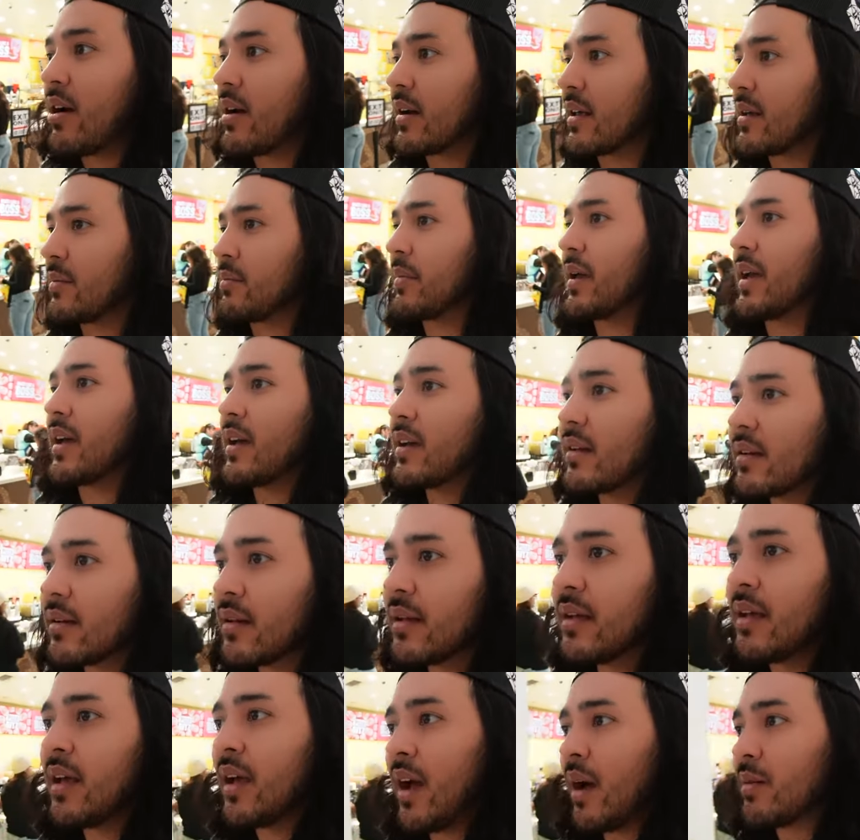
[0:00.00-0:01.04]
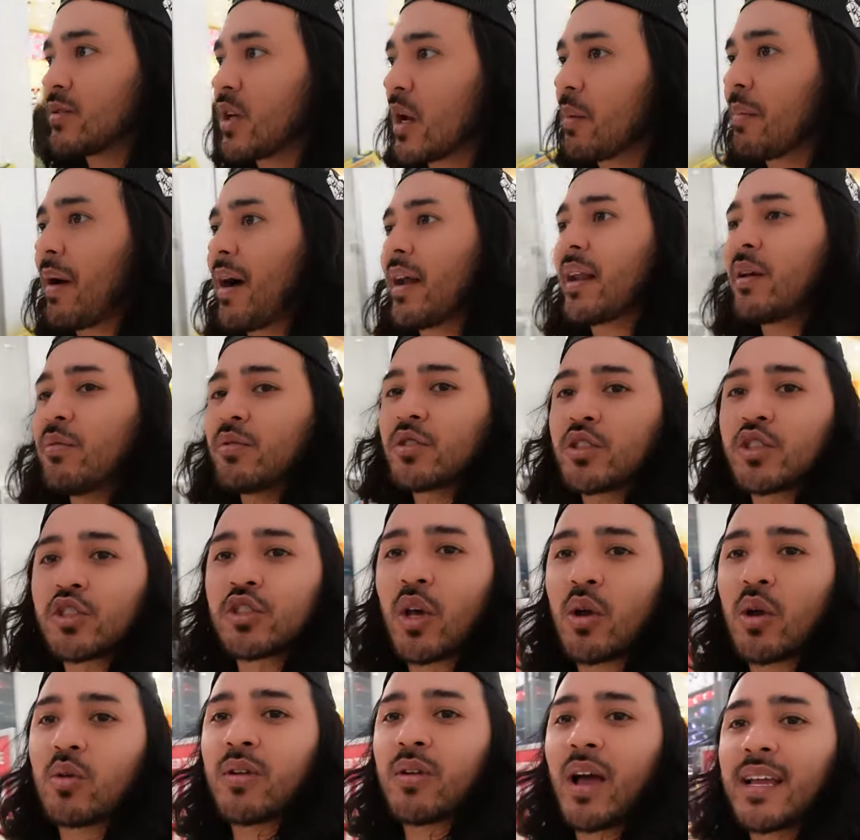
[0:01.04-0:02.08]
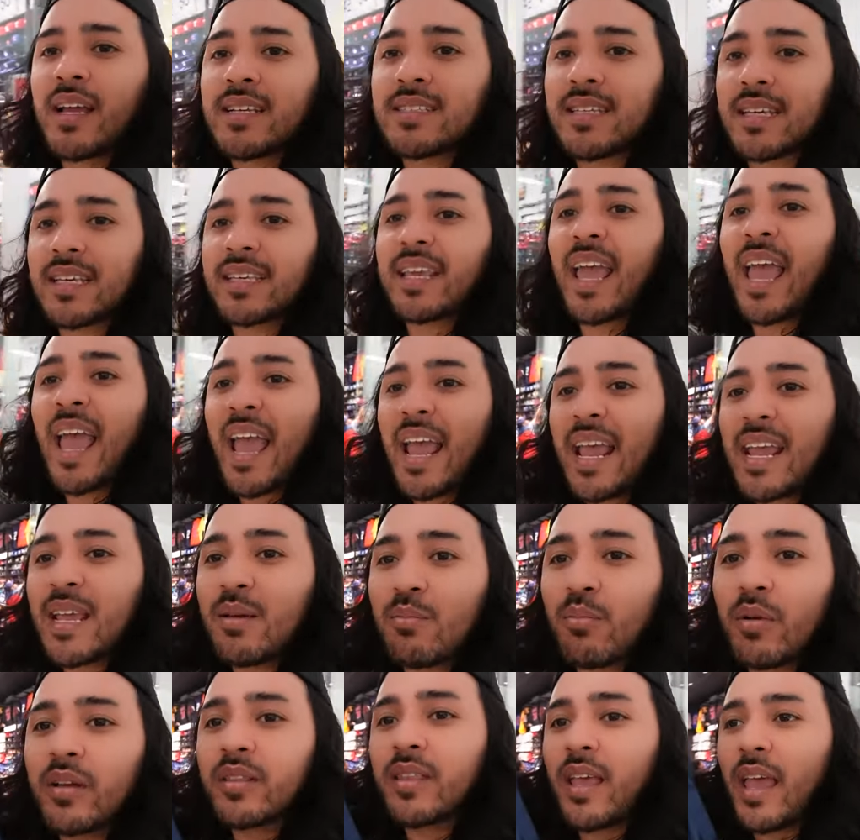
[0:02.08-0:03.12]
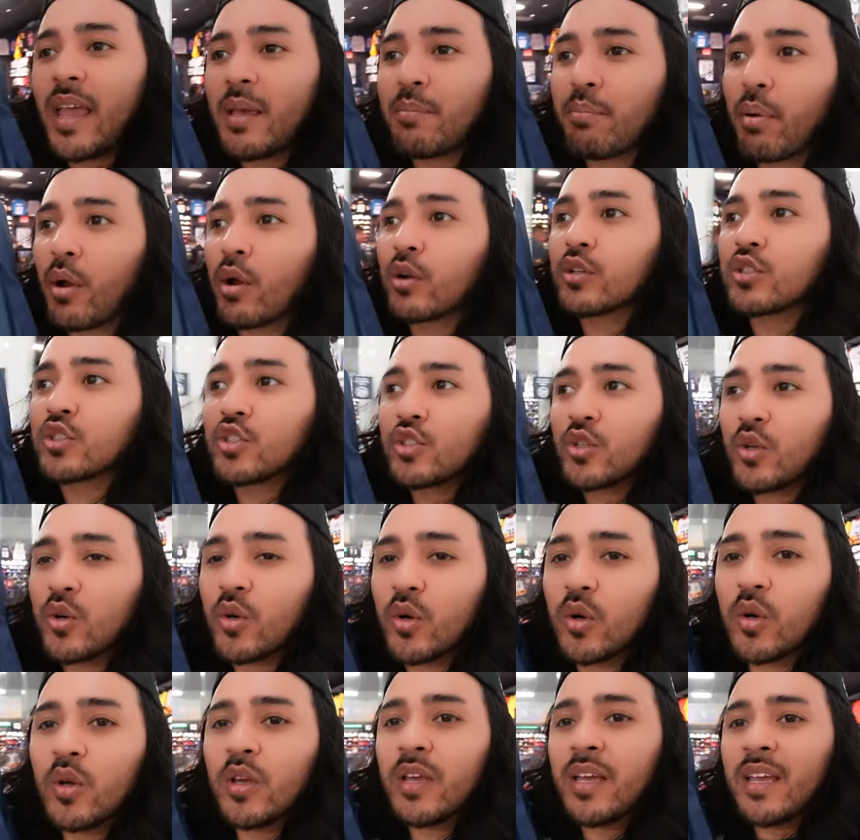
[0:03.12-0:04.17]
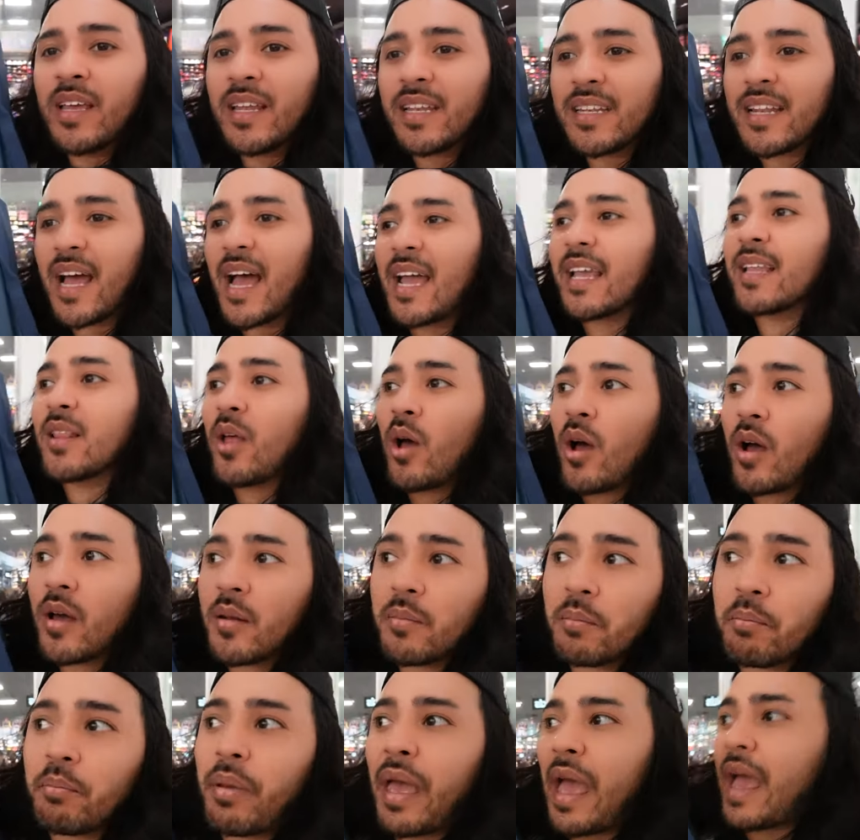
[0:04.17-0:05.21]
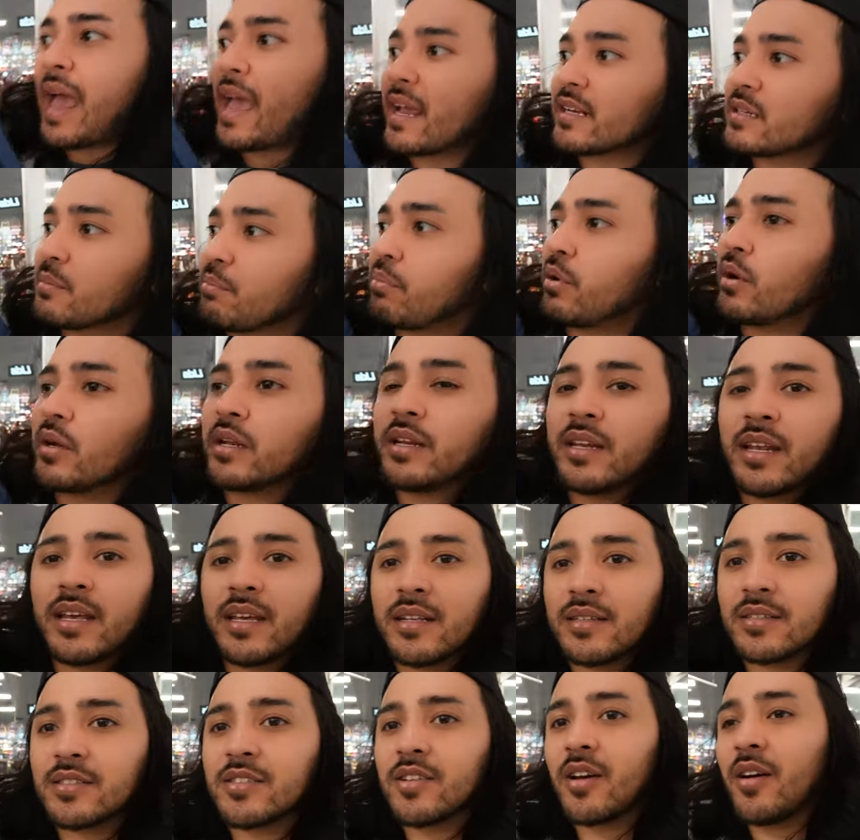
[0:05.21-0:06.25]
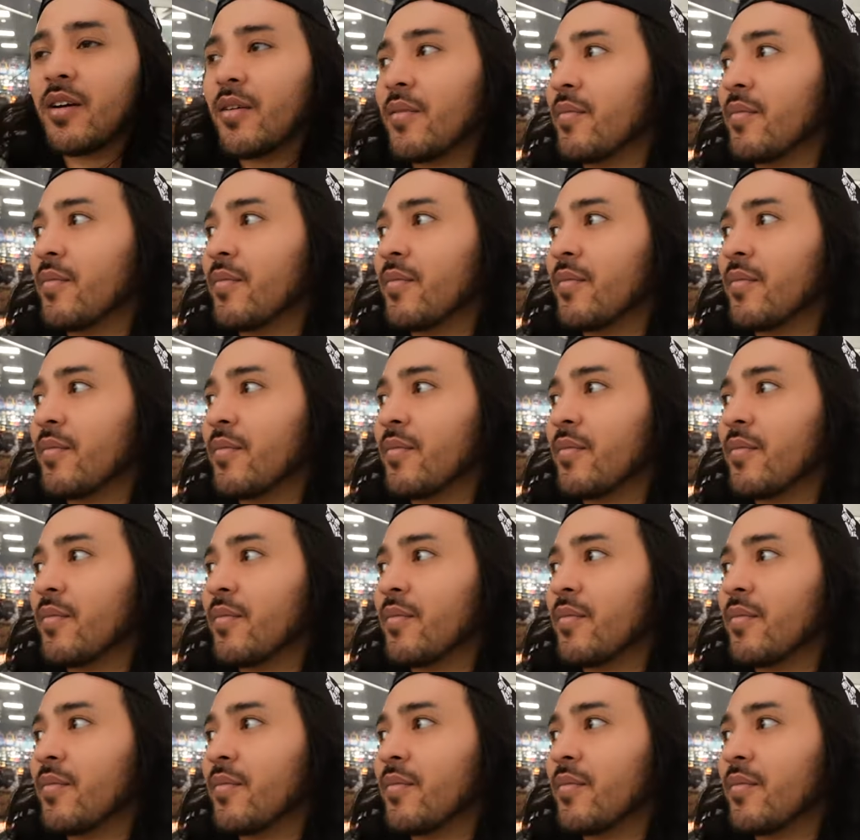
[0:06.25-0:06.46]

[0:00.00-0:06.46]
on it, man. I'm talking about, it was so nice. It came with a personal nylon bag to put it in. So